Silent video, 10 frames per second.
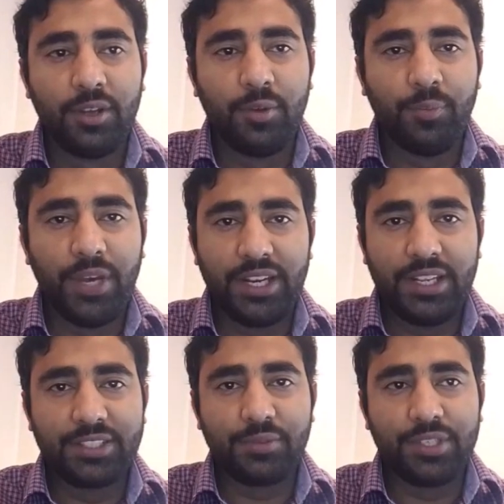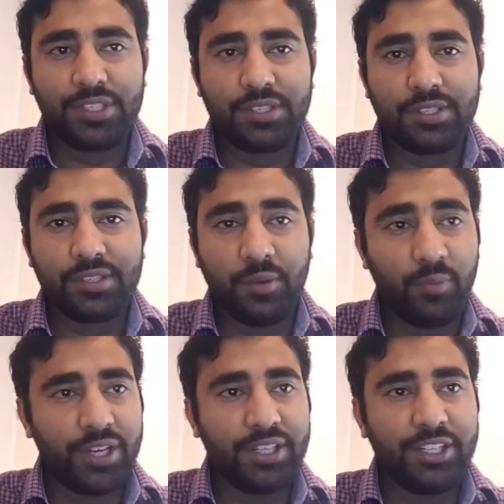balance which
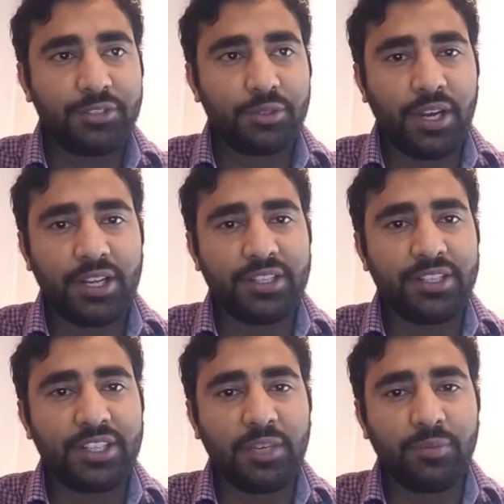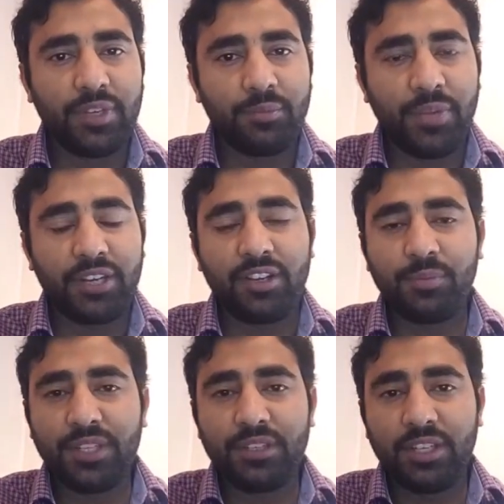somebody needs to handle in the team. It might not
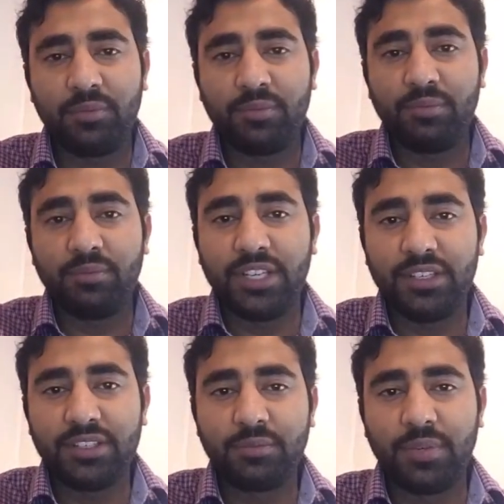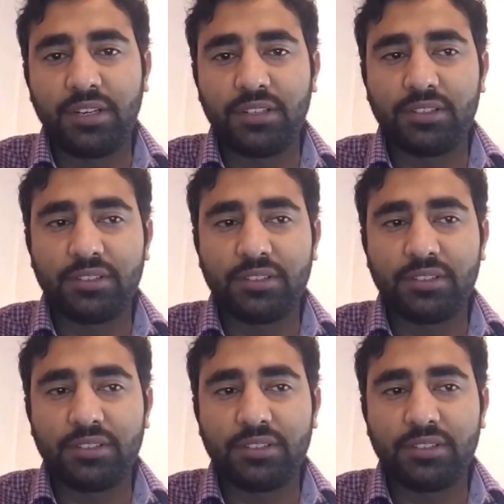be the team leader, but